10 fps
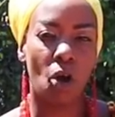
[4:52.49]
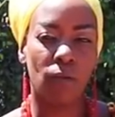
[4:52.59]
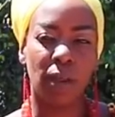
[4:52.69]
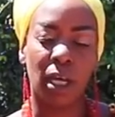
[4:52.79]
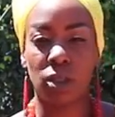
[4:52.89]

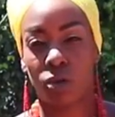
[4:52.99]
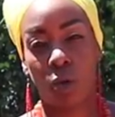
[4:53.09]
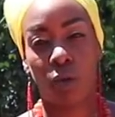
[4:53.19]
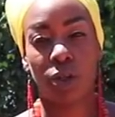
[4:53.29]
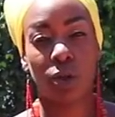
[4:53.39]
of their
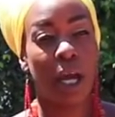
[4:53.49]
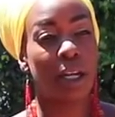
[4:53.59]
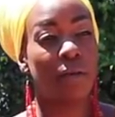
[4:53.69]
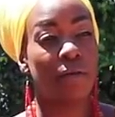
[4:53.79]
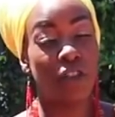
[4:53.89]
story to
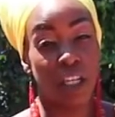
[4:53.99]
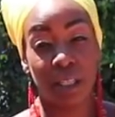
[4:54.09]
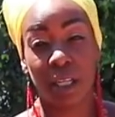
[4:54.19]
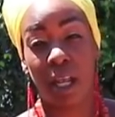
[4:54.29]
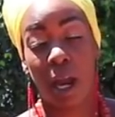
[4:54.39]
kind of
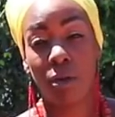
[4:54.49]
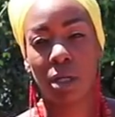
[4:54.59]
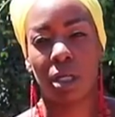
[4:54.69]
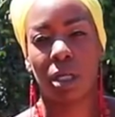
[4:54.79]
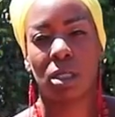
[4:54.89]

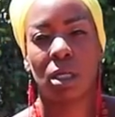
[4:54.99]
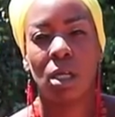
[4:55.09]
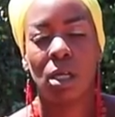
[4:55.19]
disinherit us.